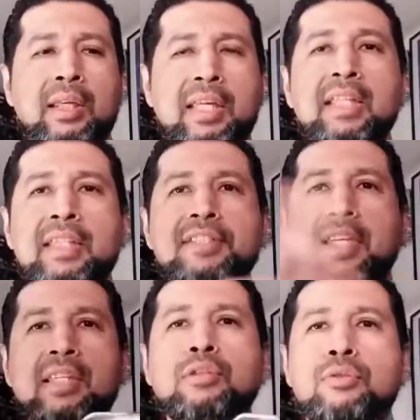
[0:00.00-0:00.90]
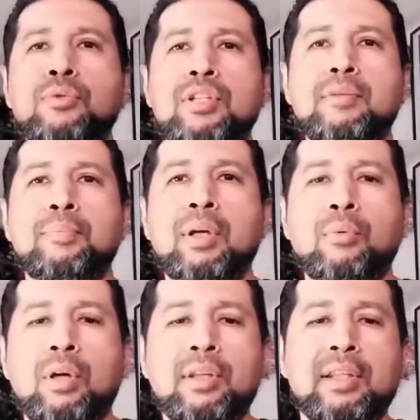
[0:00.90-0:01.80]
it did say the description pretty
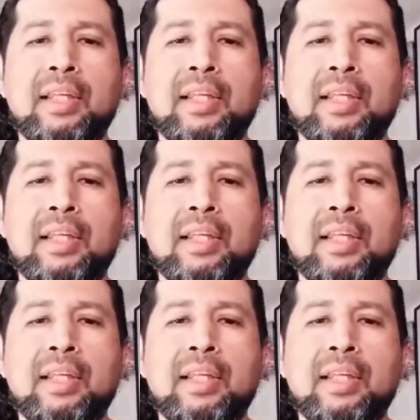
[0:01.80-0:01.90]
well there